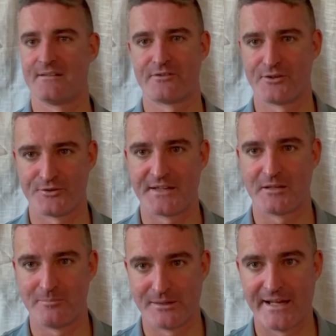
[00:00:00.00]
thought they could
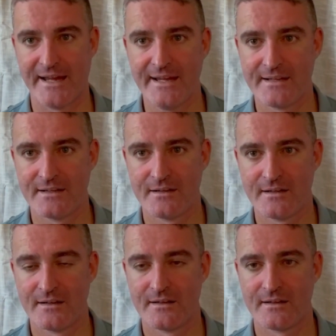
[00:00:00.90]
play
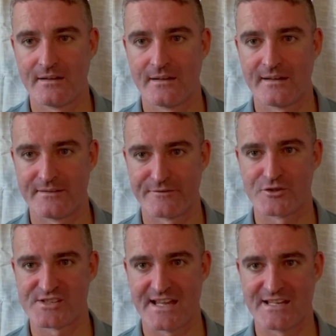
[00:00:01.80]
in the
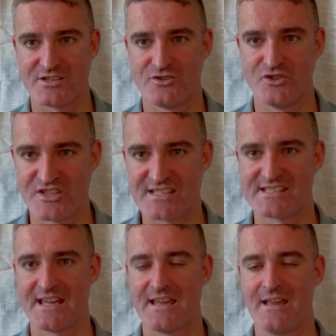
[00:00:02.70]
first session, you just
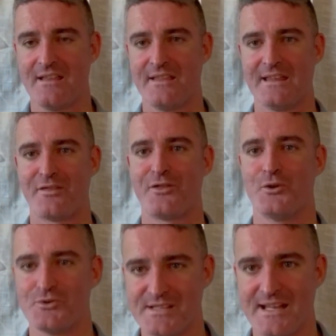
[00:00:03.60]
see the
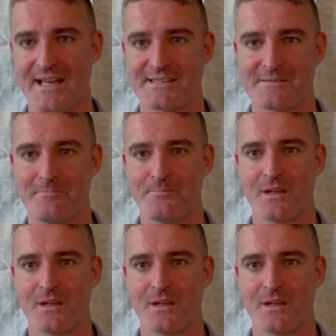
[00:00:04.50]
enthusiasm.